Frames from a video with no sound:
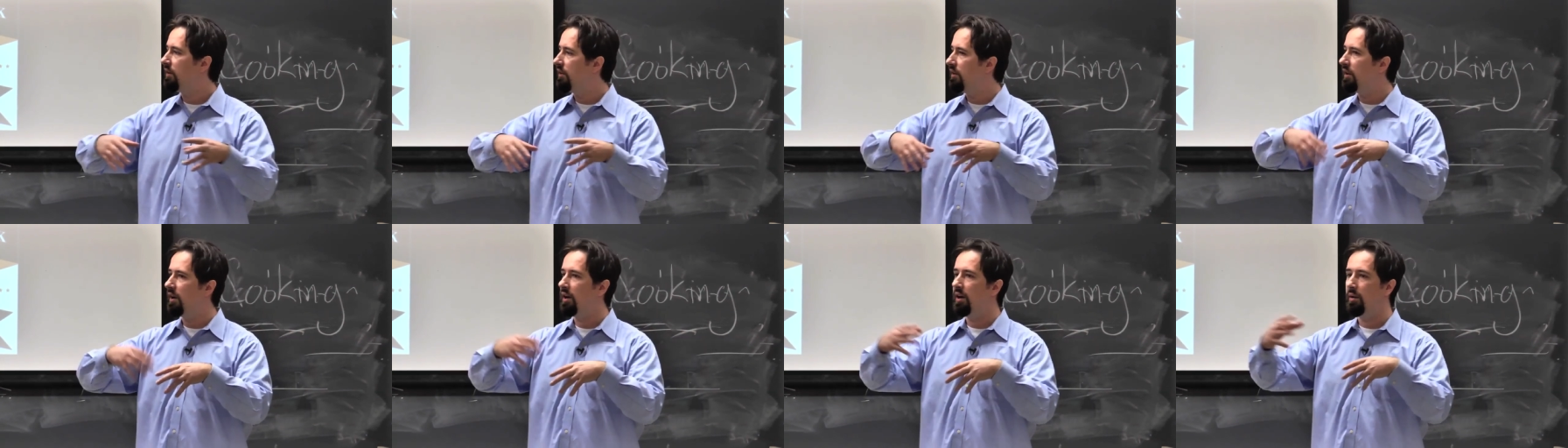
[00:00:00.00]

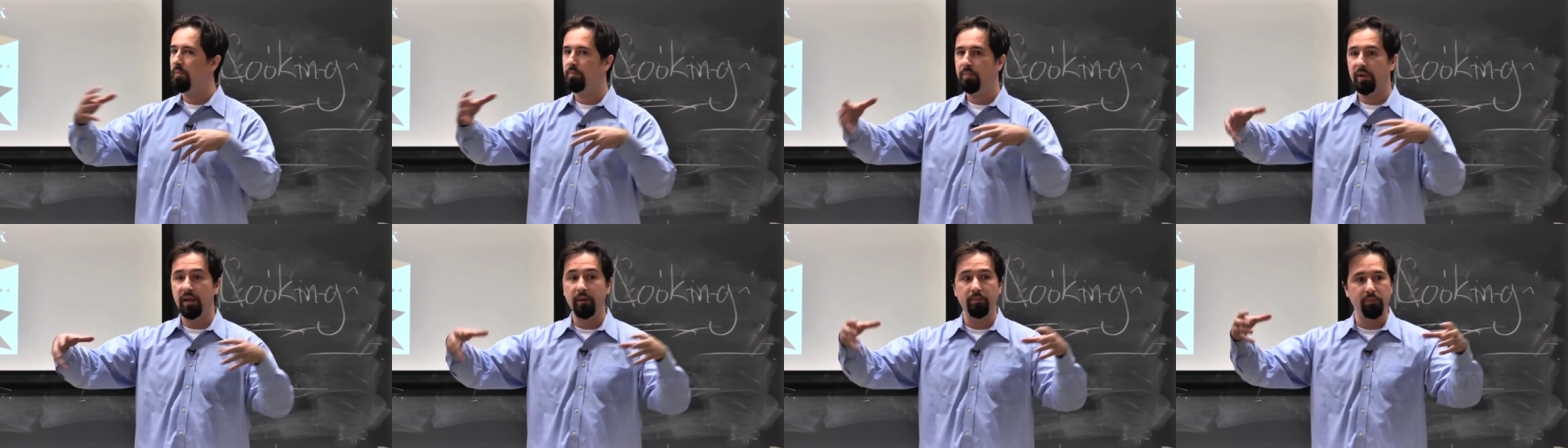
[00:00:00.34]
the
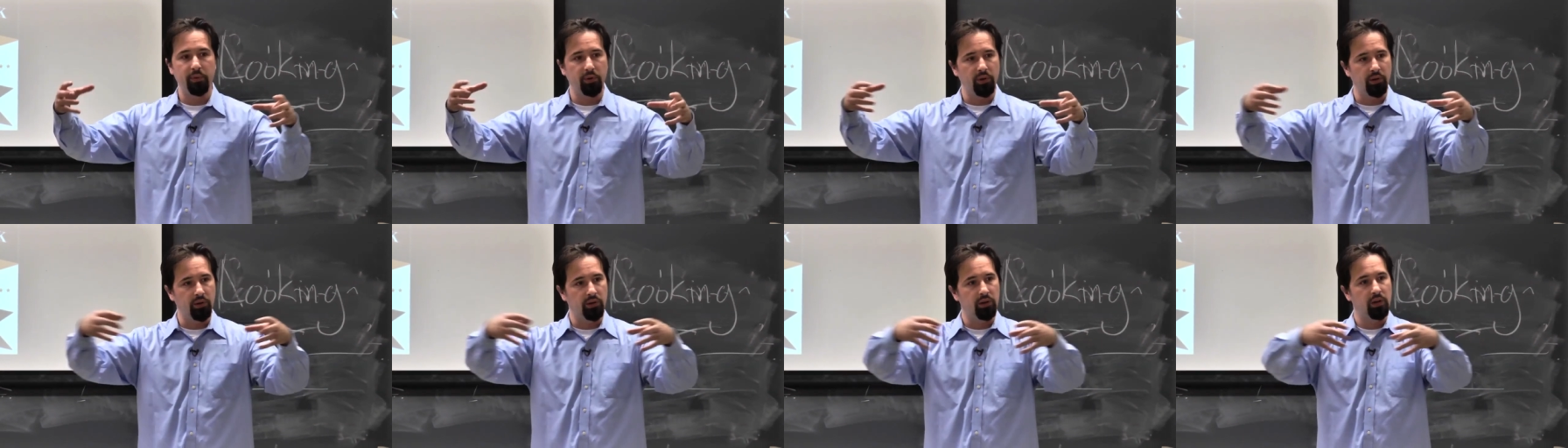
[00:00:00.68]

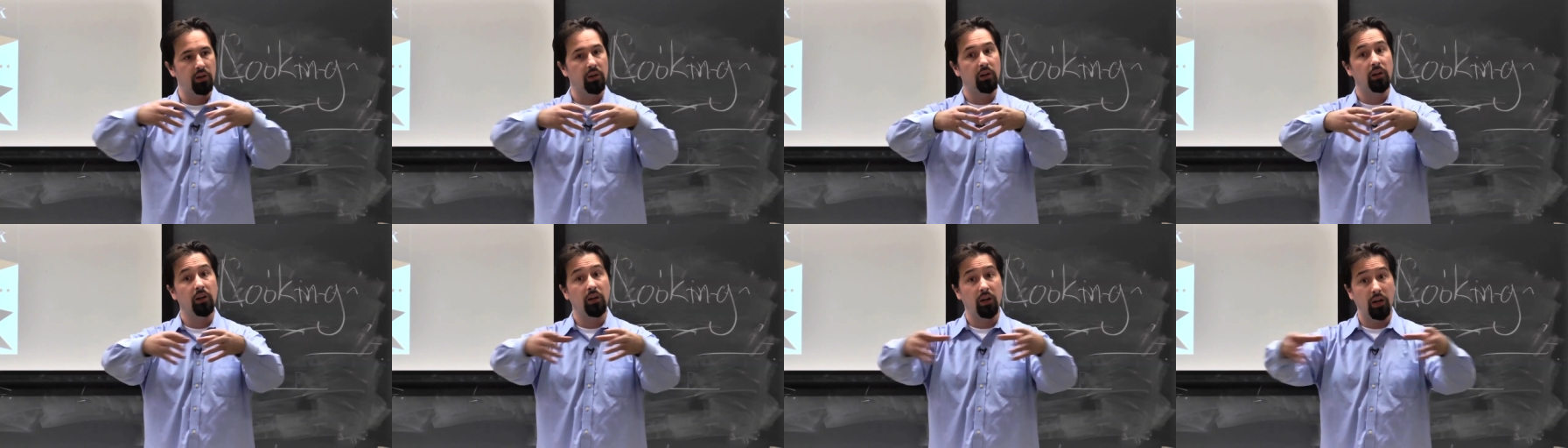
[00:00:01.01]
people
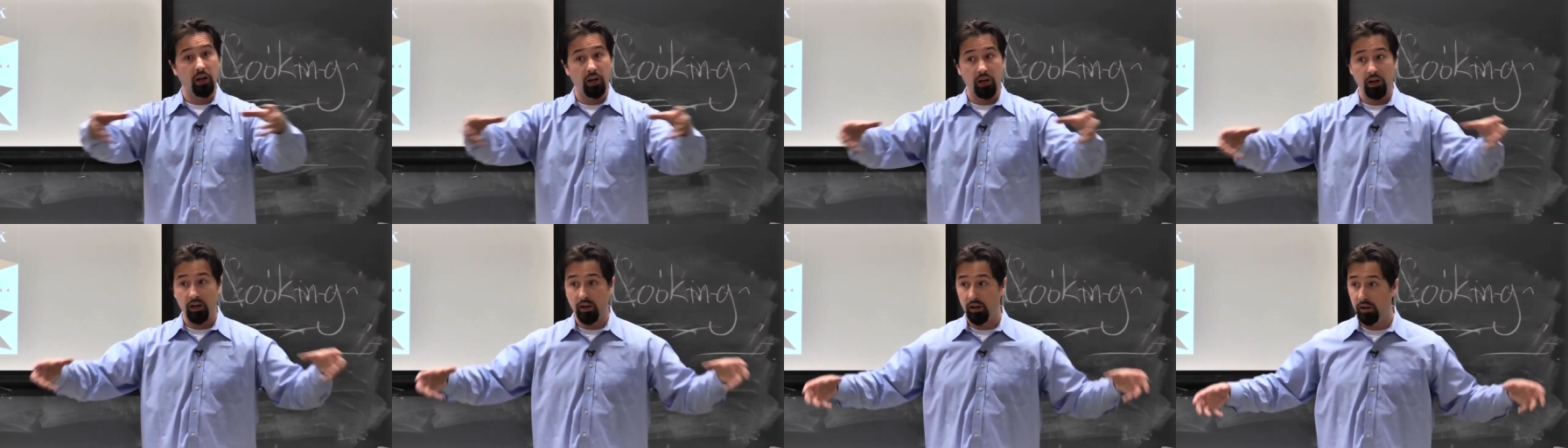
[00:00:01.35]
uh,
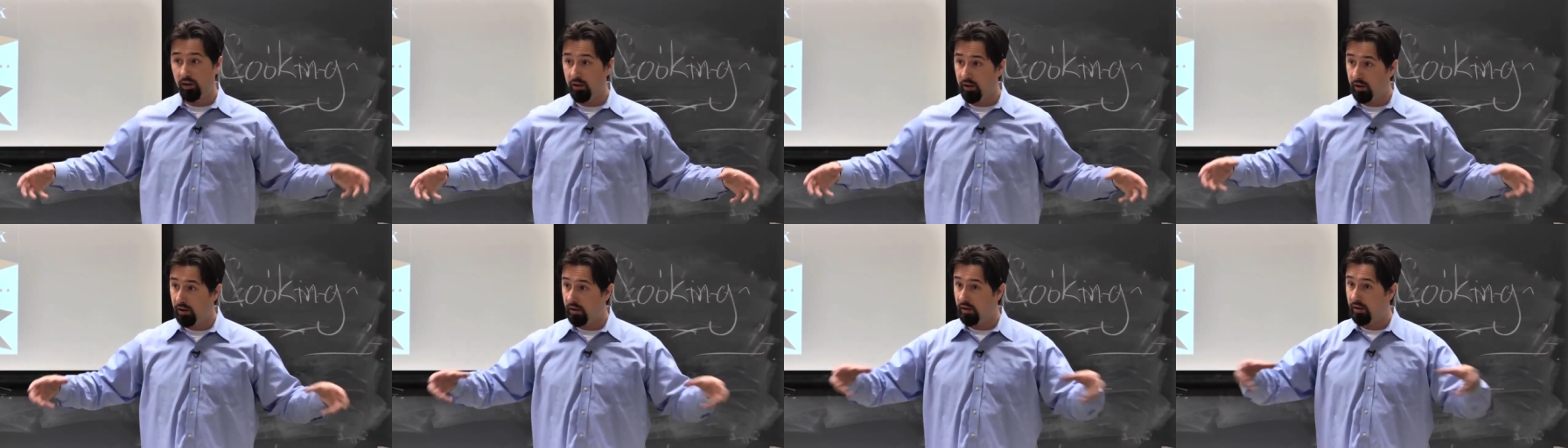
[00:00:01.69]

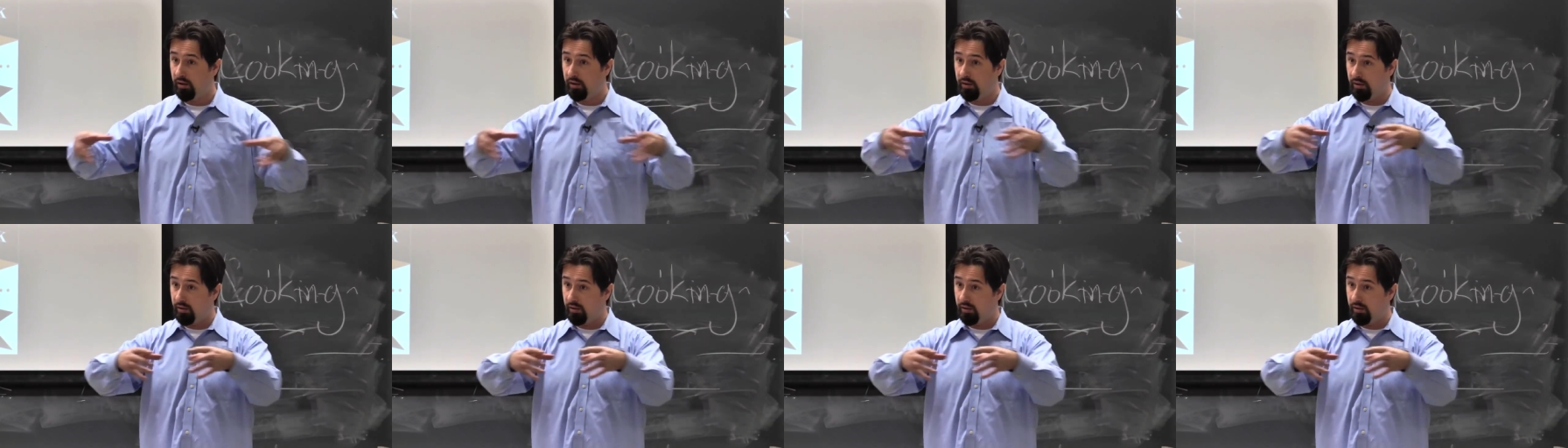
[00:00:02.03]
uh